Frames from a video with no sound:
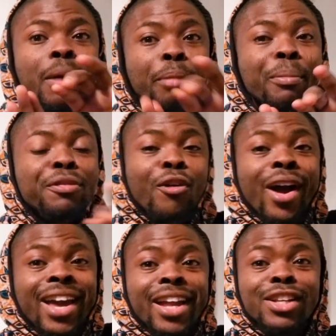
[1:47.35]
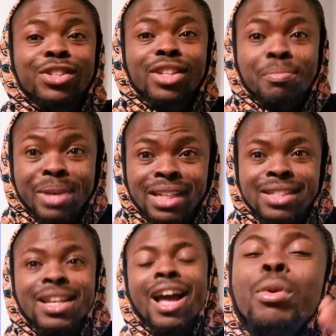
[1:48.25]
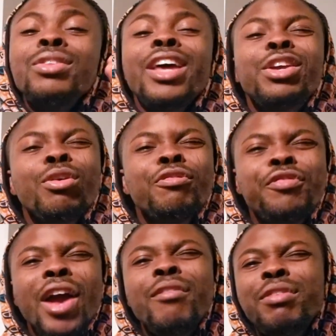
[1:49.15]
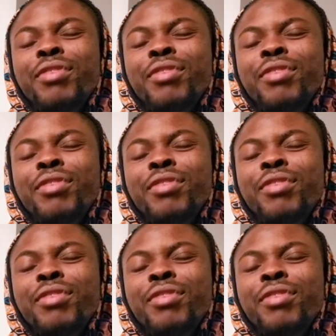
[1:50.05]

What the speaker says: But before I get into the meat, want to thank you very,